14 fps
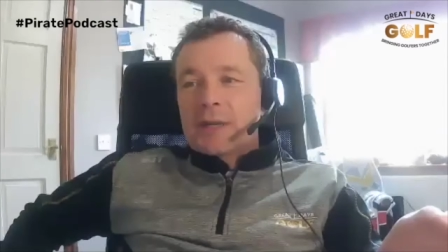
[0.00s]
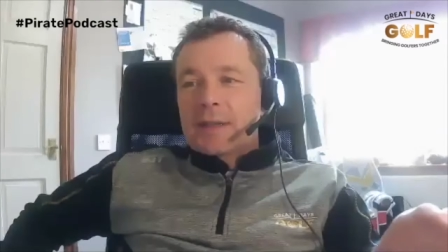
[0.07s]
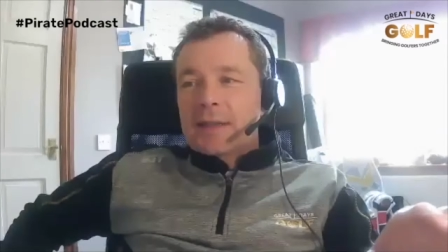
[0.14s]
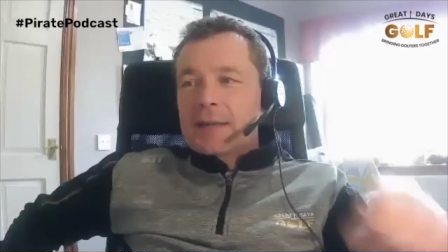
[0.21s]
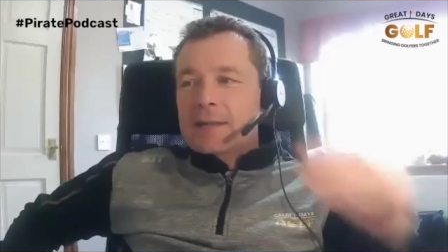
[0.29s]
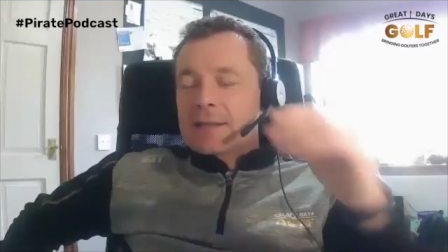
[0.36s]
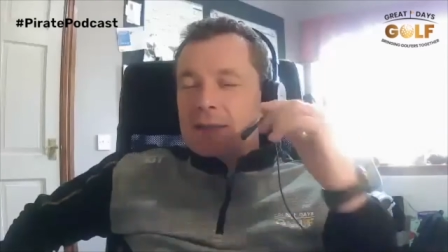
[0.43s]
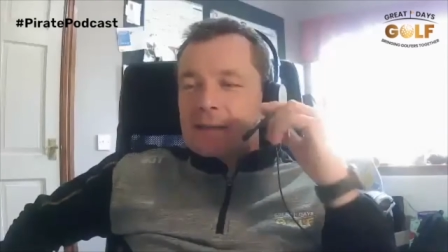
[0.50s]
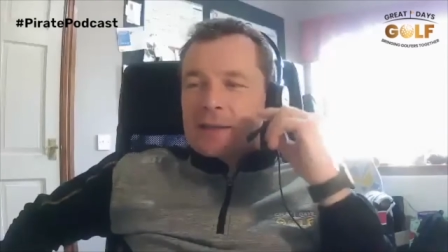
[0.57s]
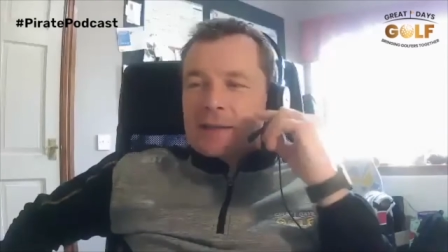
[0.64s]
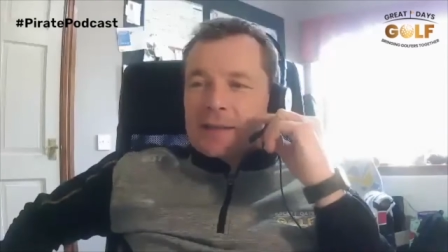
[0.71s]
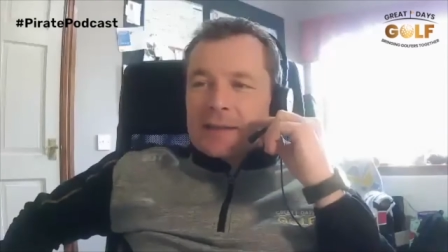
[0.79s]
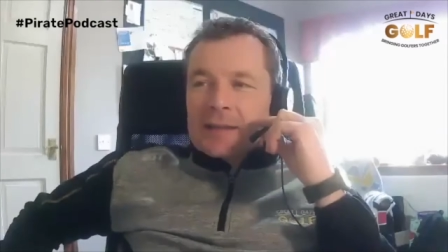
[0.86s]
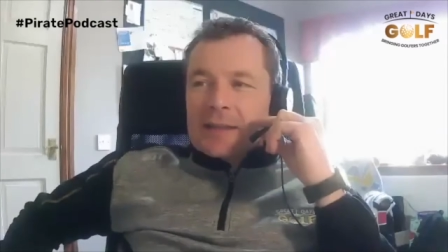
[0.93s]
that. And
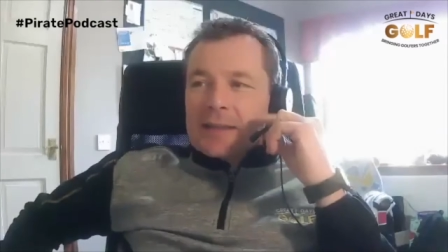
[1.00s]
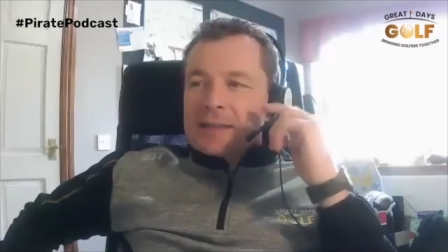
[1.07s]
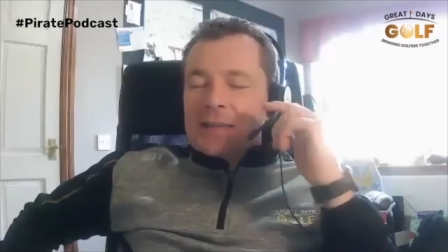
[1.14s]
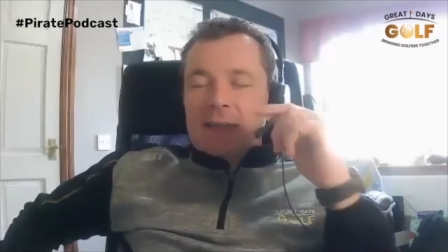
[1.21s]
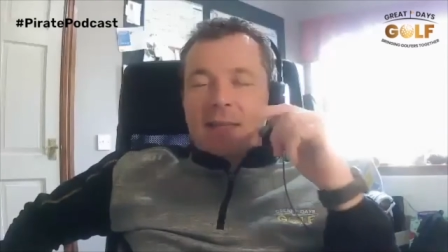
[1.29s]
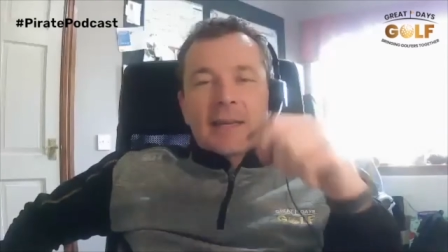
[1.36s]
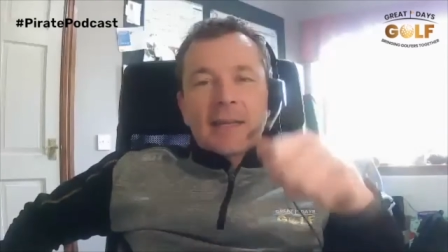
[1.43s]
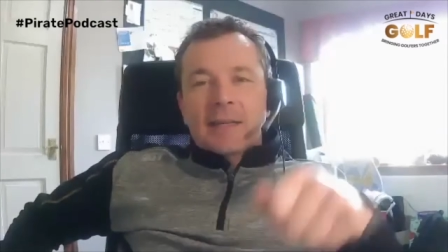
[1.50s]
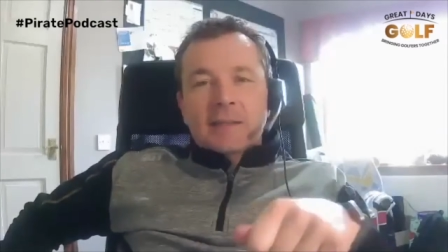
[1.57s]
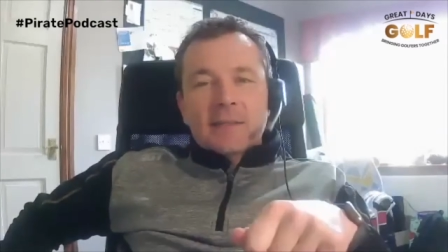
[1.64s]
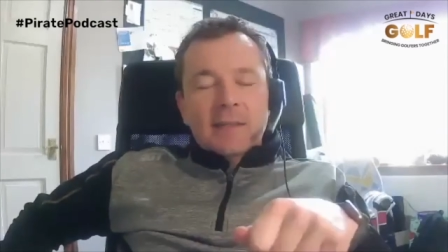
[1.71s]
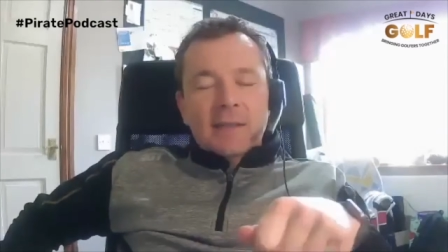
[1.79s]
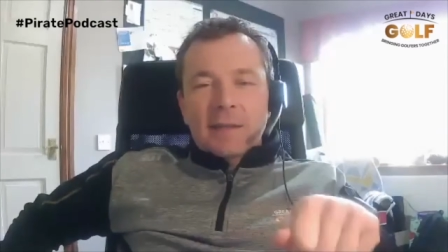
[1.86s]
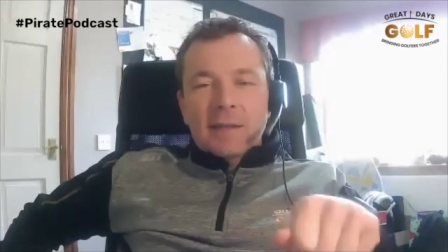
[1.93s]
slightly like,
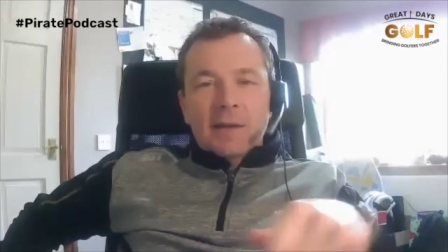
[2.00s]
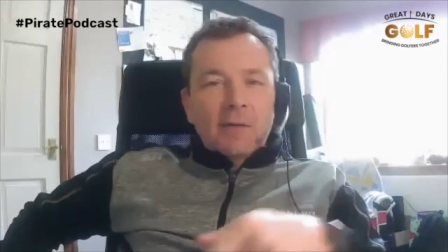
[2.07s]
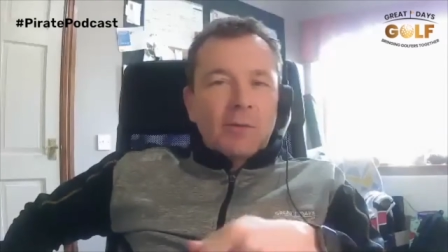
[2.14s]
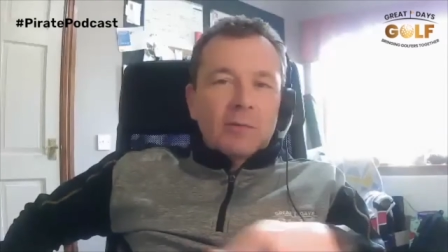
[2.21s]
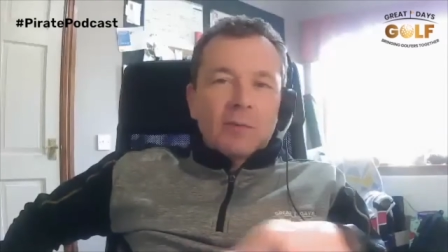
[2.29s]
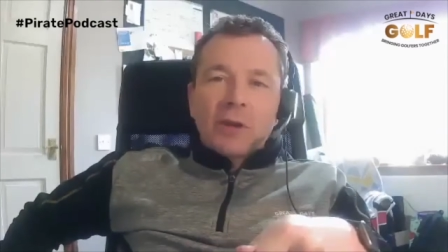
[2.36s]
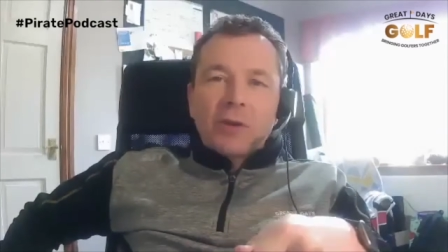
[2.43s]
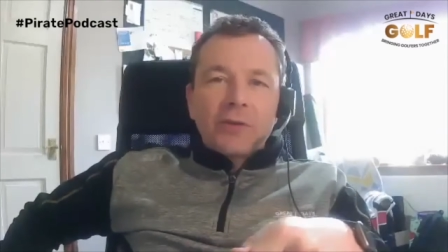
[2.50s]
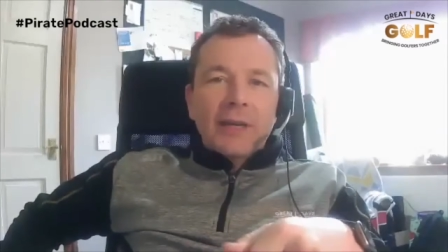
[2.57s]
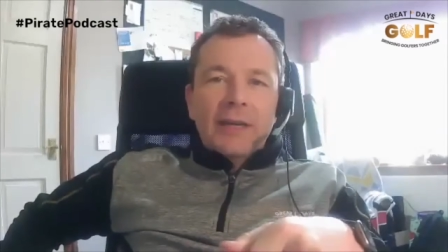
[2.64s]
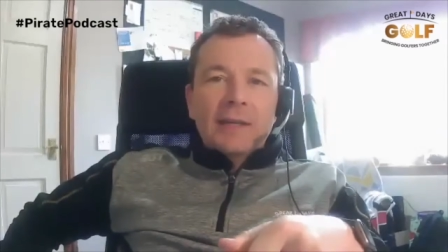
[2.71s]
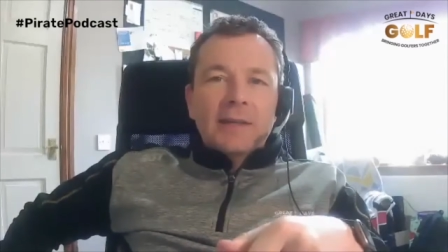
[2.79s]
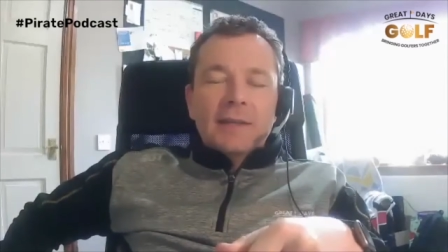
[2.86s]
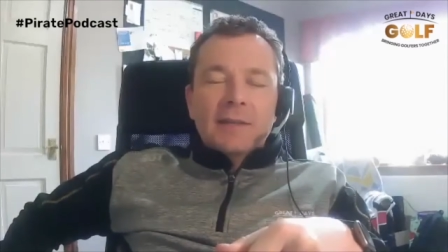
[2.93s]
his, uh, around the
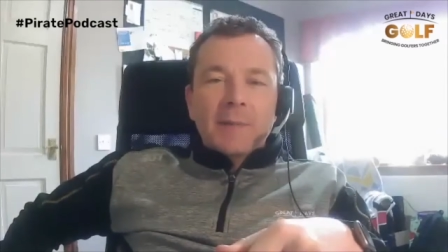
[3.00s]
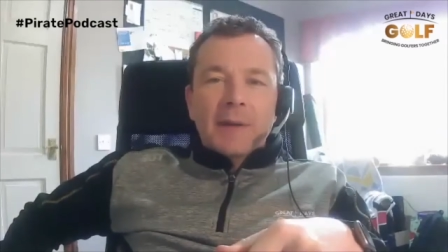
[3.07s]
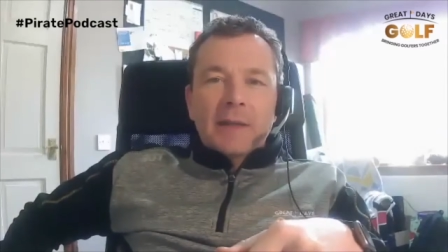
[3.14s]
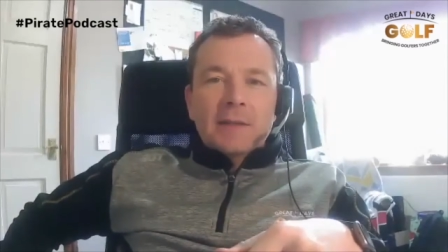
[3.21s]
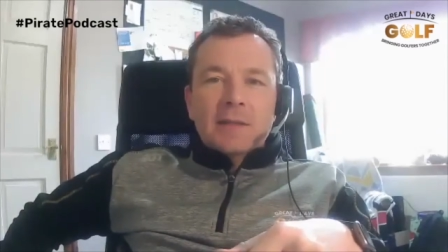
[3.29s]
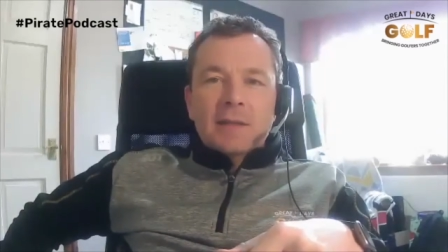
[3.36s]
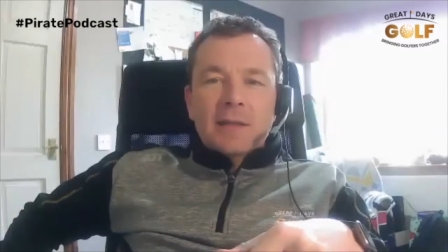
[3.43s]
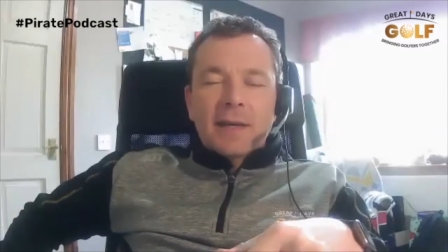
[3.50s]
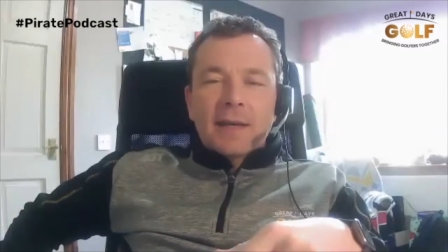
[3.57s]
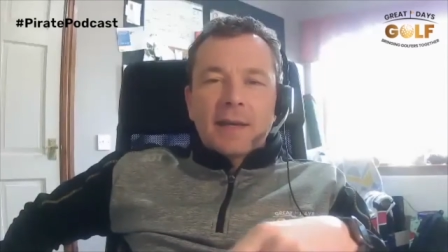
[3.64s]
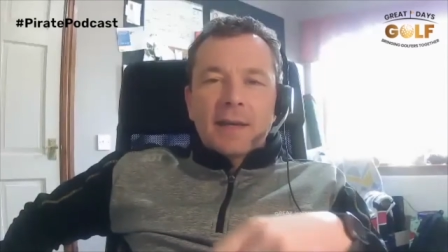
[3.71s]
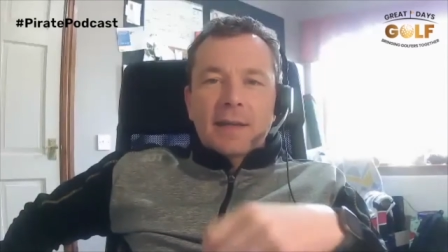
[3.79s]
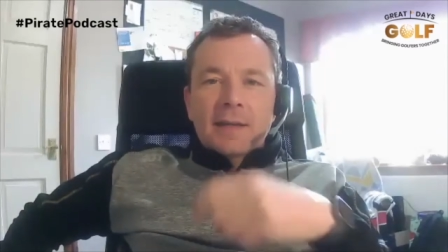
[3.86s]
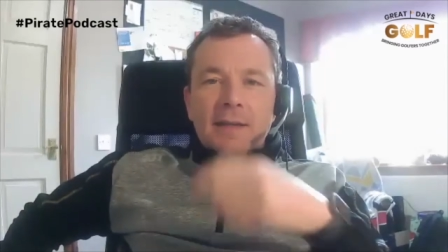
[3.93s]
green, he's he's
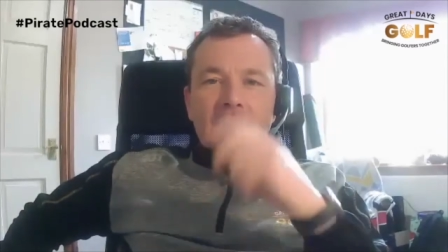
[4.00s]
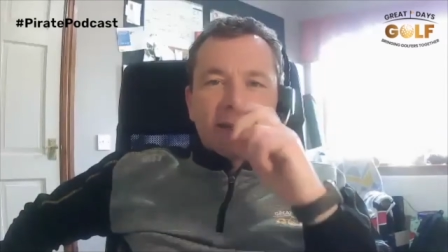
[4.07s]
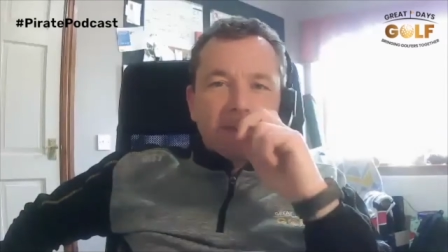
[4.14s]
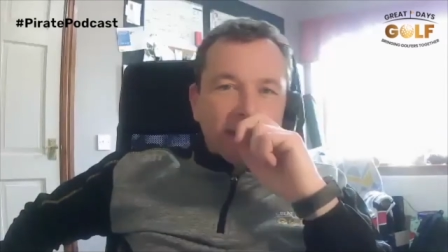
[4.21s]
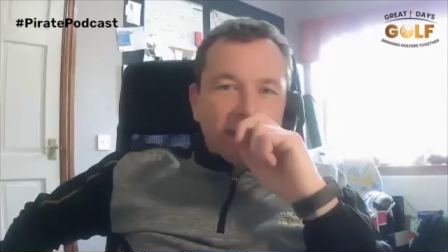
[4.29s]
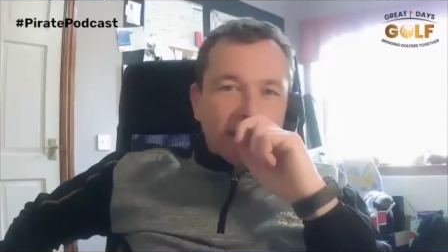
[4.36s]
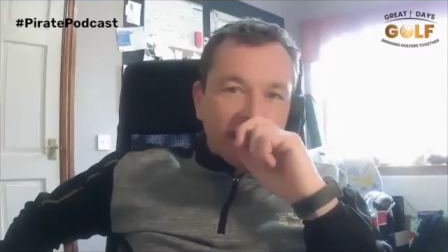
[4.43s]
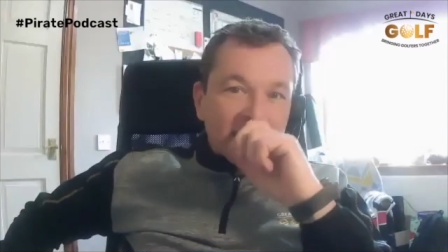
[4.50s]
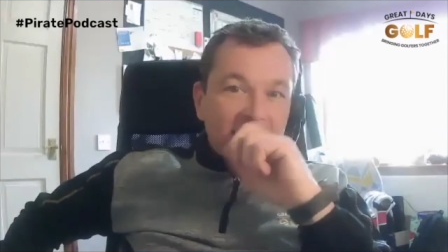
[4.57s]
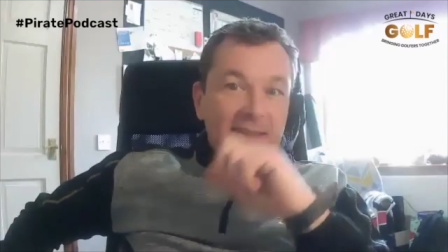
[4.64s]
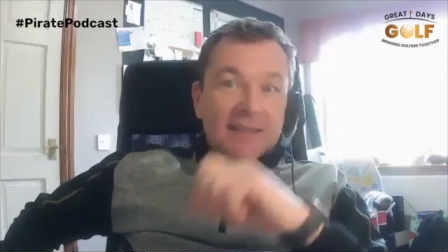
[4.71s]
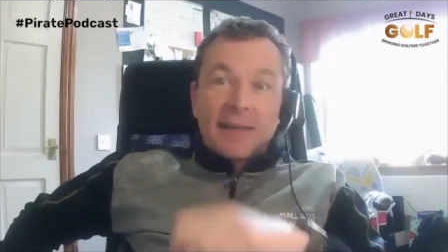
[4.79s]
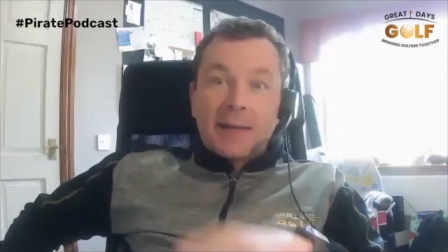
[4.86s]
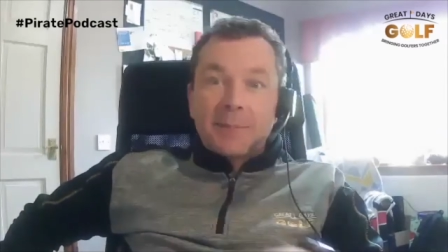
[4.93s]
uh, he's giving me
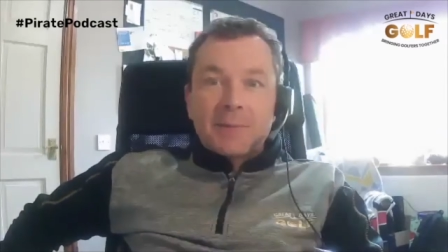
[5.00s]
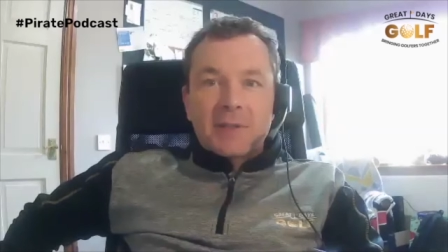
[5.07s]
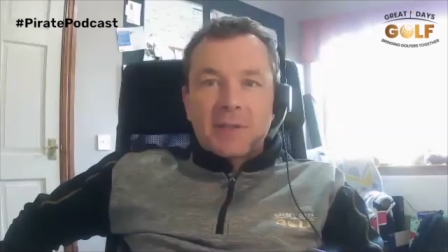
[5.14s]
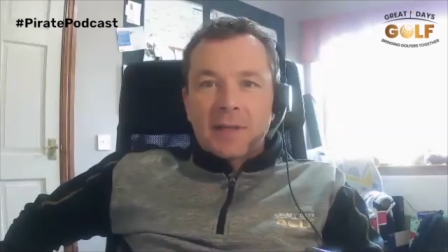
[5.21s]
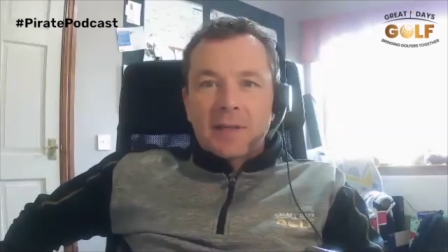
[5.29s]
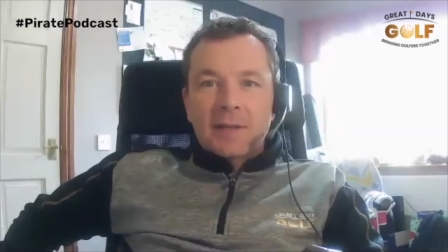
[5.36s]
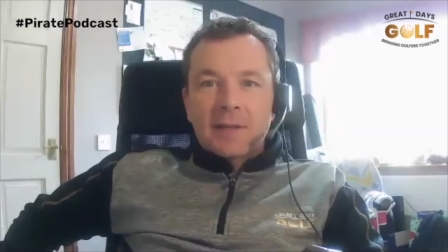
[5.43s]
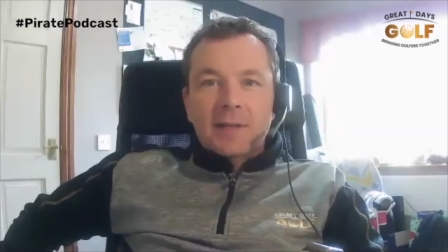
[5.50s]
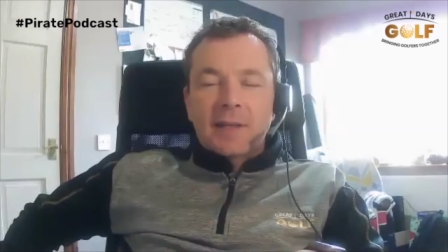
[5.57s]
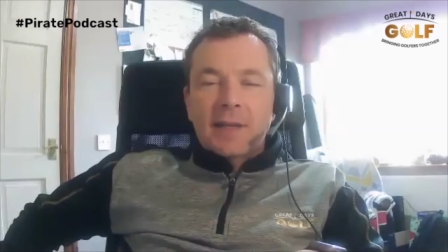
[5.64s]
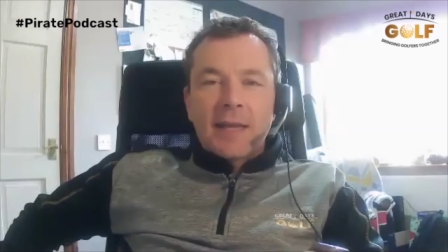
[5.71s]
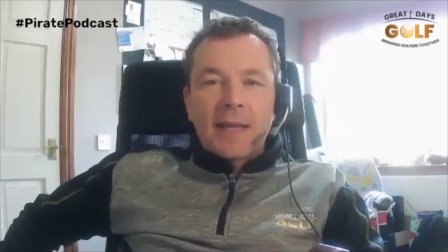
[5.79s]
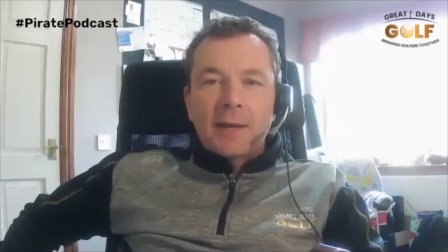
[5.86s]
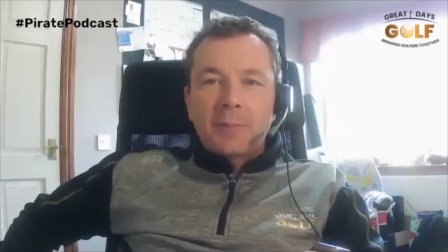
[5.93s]
little tips that
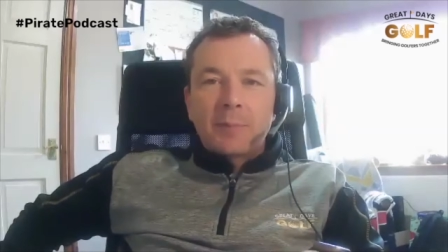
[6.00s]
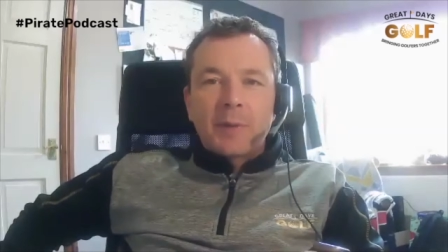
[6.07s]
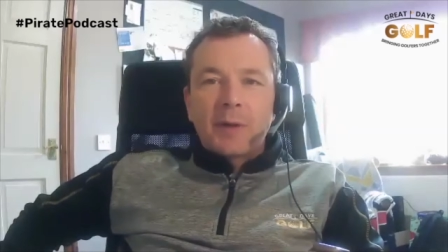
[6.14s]
that help,